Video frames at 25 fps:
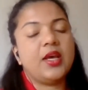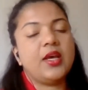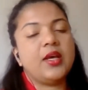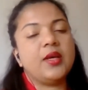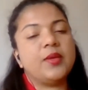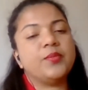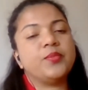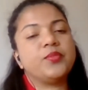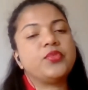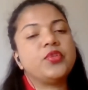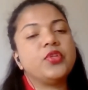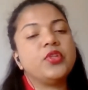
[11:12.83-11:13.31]

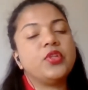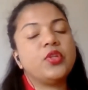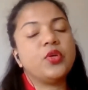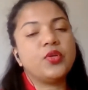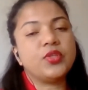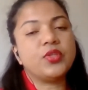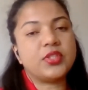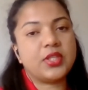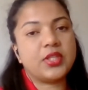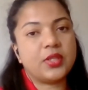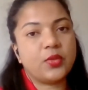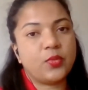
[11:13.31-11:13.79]
So
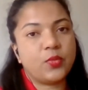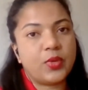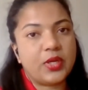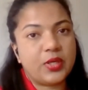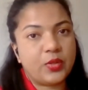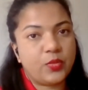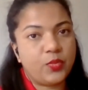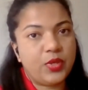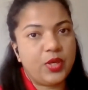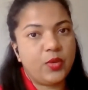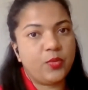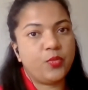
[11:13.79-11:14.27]
those are
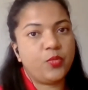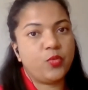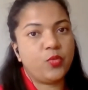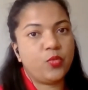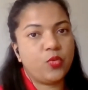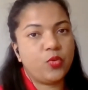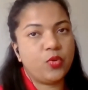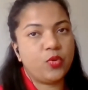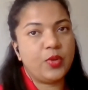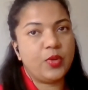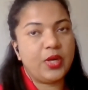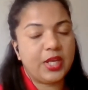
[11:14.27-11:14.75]
what we are
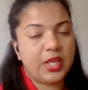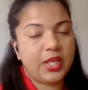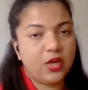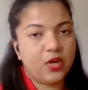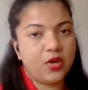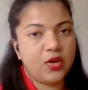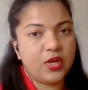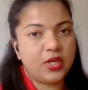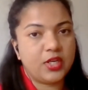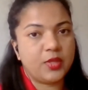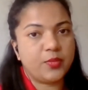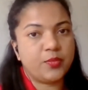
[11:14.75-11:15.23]
working
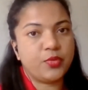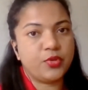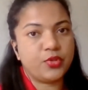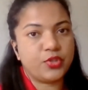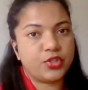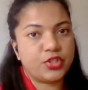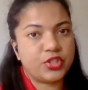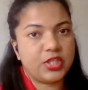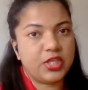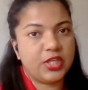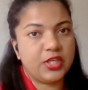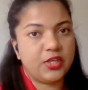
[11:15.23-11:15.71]
on and
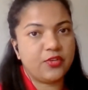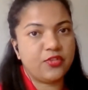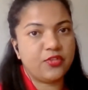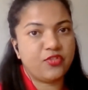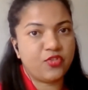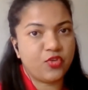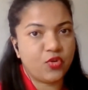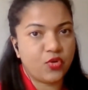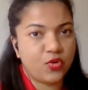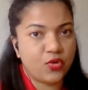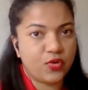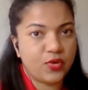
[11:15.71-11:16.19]
pushing
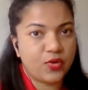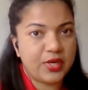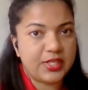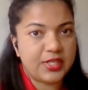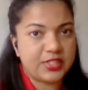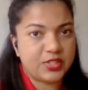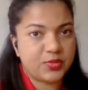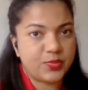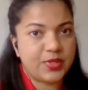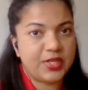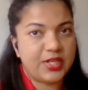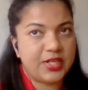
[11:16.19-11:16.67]
for,
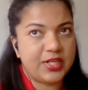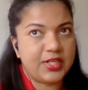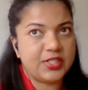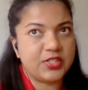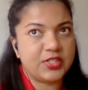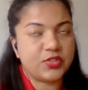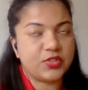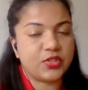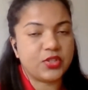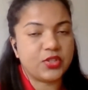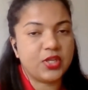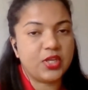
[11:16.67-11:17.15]
as well
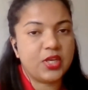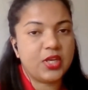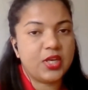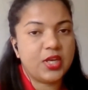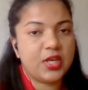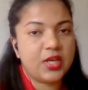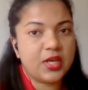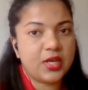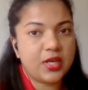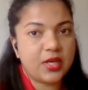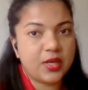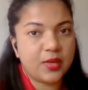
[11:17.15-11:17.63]
as
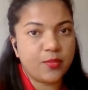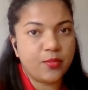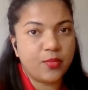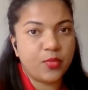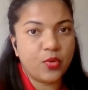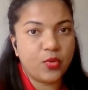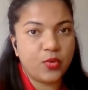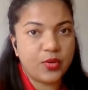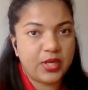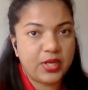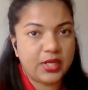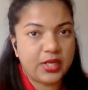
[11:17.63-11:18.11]

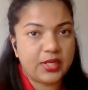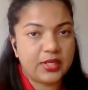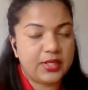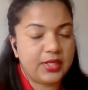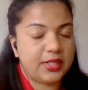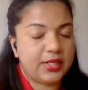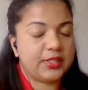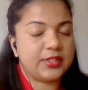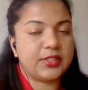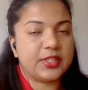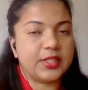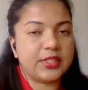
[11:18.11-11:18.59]
more
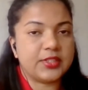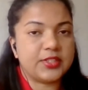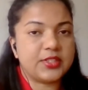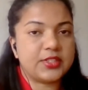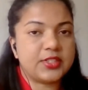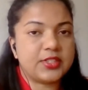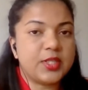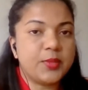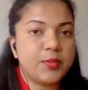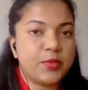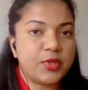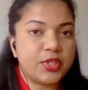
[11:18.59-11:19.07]
like the
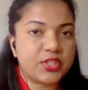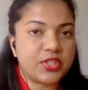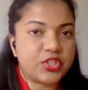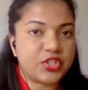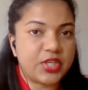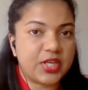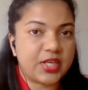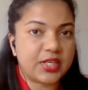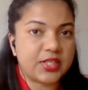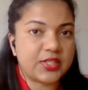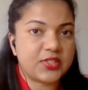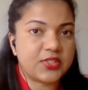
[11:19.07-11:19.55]
stimulus
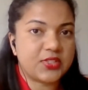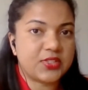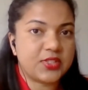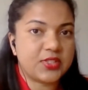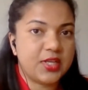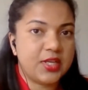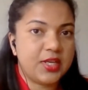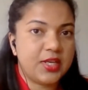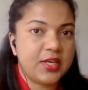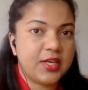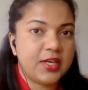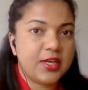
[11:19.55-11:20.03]
checks
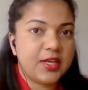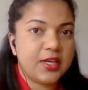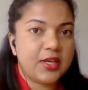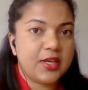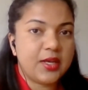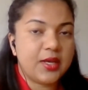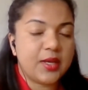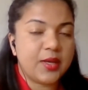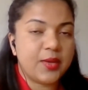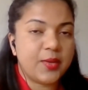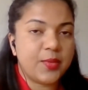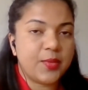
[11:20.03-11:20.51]

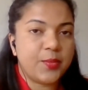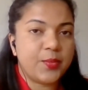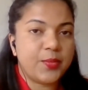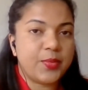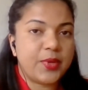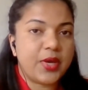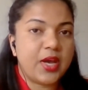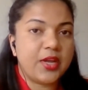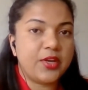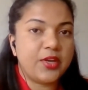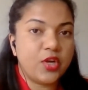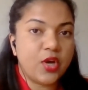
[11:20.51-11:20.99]

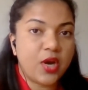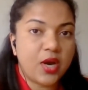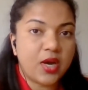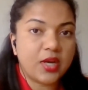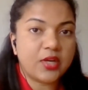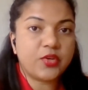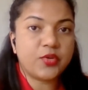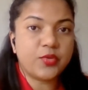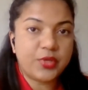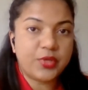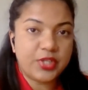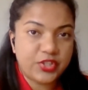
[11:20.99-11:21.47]
are
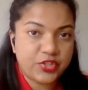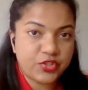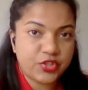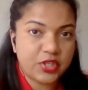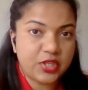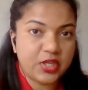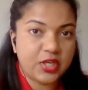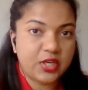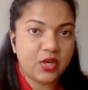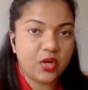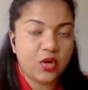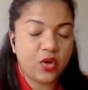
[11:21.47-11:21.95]
not
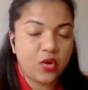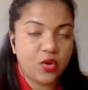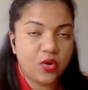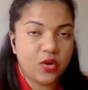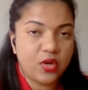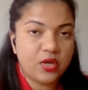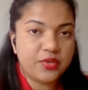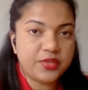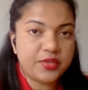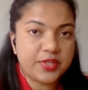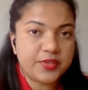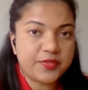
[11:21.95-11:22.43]
reaching
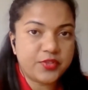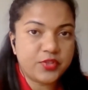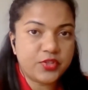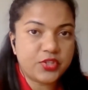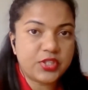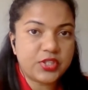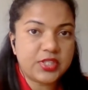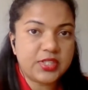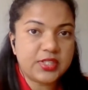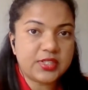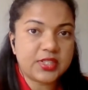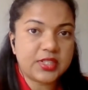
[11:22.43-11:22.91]
all
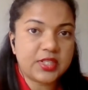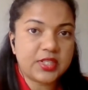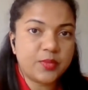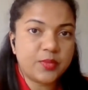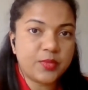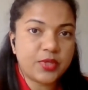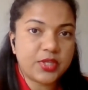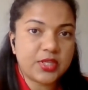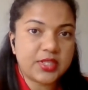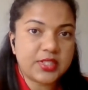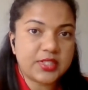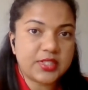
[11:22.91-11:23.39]
refugees and
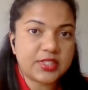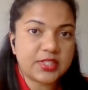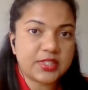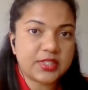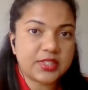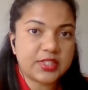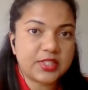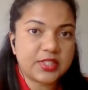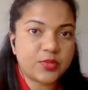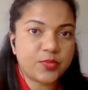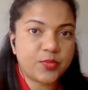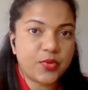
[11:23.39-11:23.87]
immigrants at
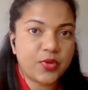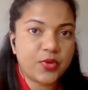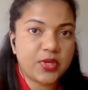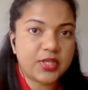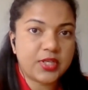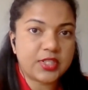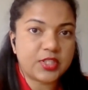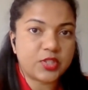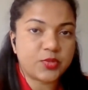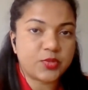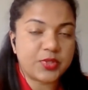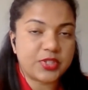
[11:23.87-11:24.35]
this
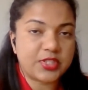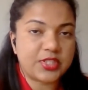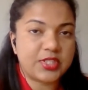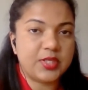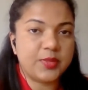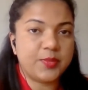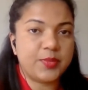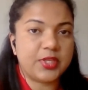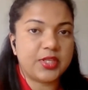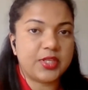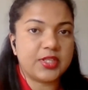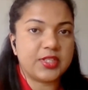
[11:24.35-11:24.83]
point,
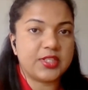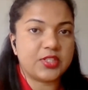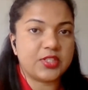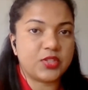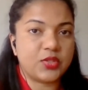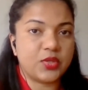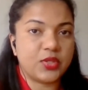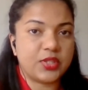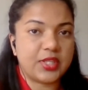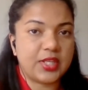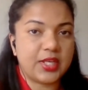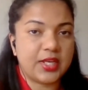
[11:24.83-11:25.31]
especially because
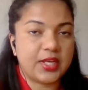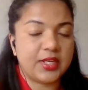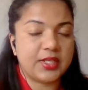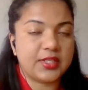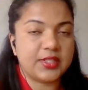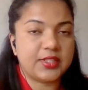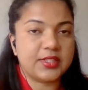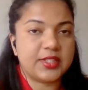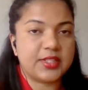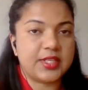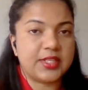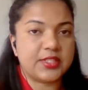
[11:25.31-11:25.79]

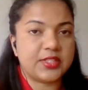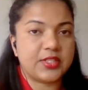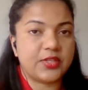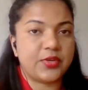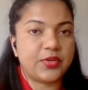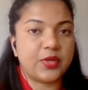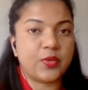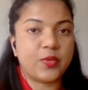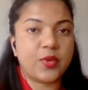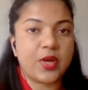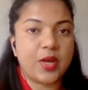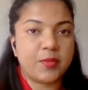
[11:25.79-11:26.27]
there's a
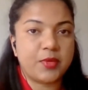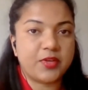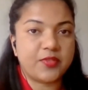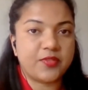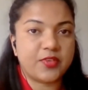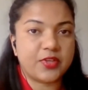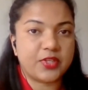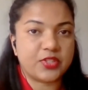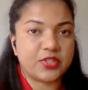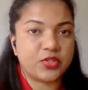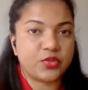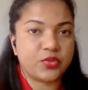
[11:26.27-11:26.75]
requirement
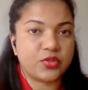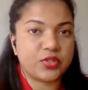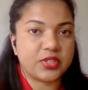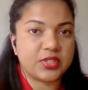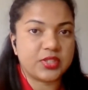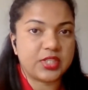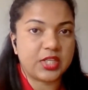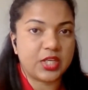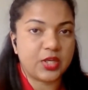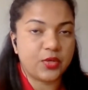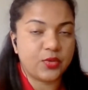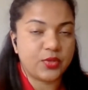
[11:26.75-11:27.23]
for a social
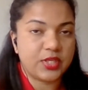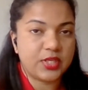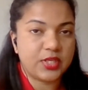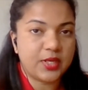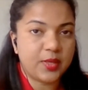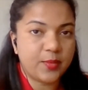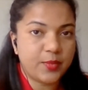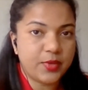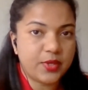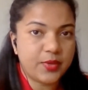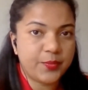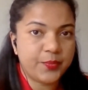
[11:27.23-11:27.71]
security number.